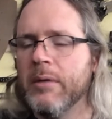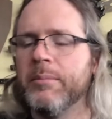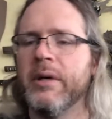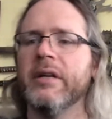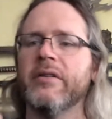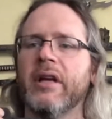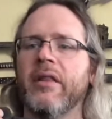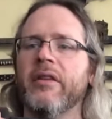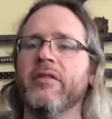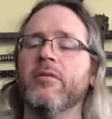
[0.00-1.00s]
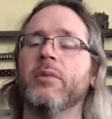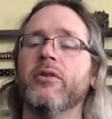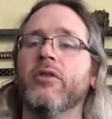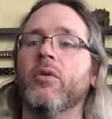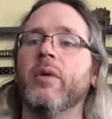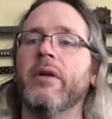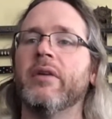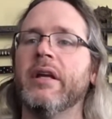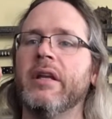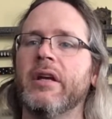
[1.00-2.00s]
But this is most of the weight
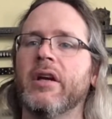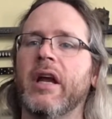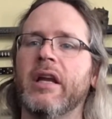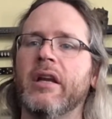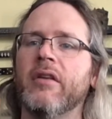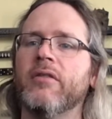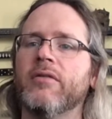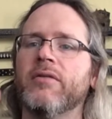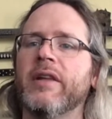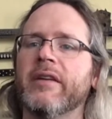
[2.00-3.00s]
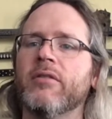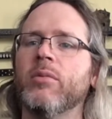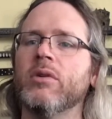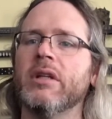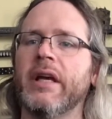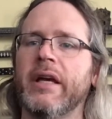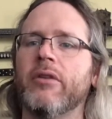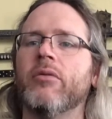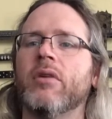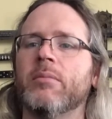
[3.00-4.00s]
right here, and it is flexible
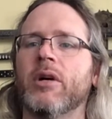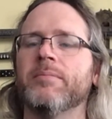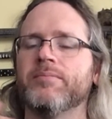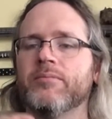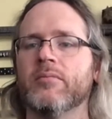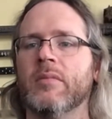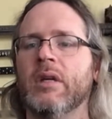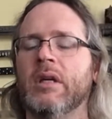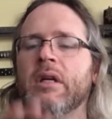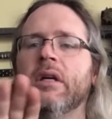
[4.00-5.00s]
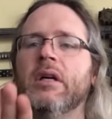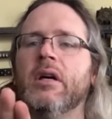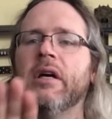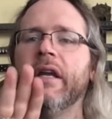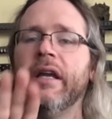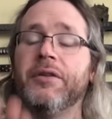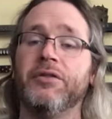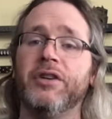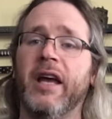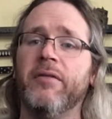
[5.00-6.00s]
and rubber. All right, now the
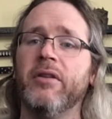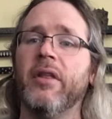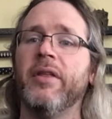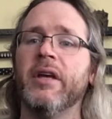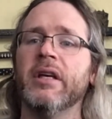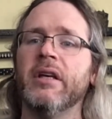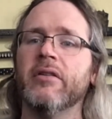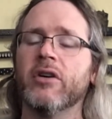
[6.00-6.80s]
shaft of the thing is a